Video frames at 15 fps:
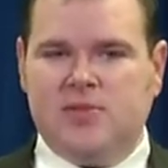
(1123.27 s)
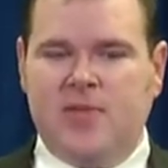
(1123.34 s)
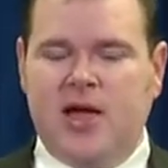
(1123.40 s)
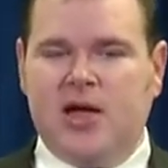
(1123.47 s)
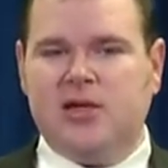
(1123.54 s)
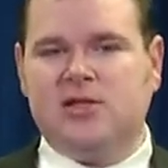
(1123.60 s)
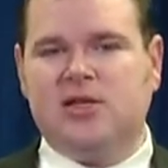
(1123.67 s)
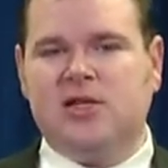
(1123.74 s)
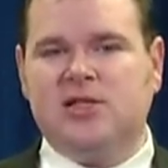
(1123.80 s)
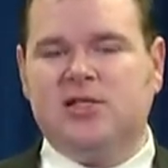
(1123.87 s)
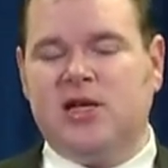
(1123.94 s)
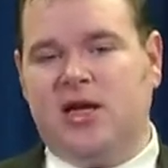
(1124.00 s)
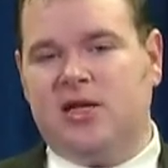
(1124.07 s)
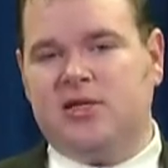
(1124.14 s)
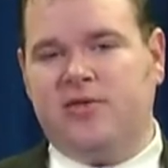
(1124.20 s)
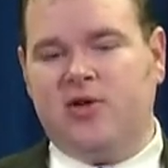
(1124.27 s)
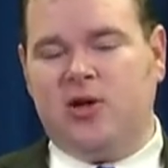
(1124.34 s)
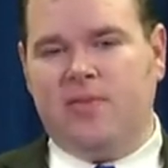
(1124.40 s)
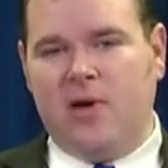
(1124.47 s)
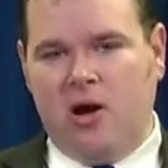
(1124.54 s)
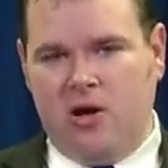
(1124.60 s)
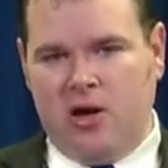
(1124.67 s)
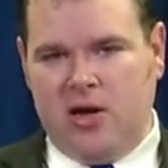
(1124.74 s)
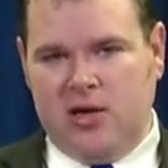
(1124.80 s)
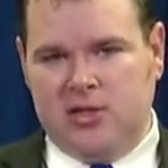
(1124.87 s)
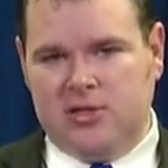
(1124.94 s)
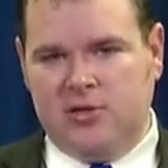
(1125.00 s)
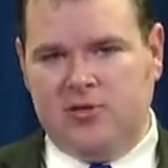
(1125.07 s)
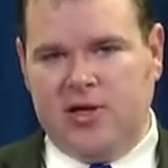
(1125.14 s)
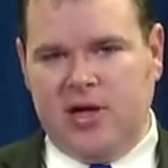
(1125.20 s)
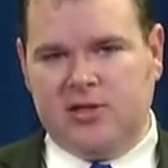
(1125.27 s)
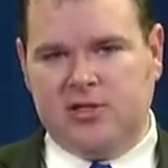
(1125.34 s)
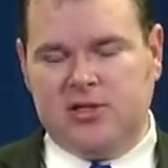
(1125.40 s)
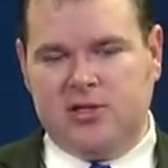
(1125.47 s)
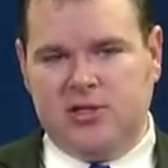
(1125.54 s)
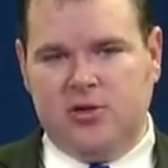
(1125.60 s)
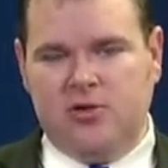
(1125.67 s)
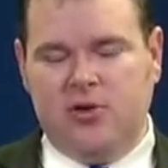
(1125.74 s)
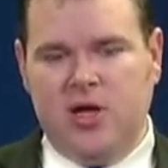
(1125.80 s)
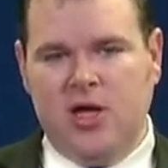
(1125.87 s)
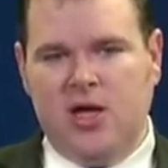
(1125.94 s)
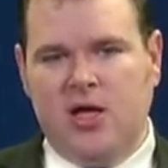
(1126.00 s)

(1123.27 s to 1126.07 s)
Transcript: magazine Scientific American in 2002,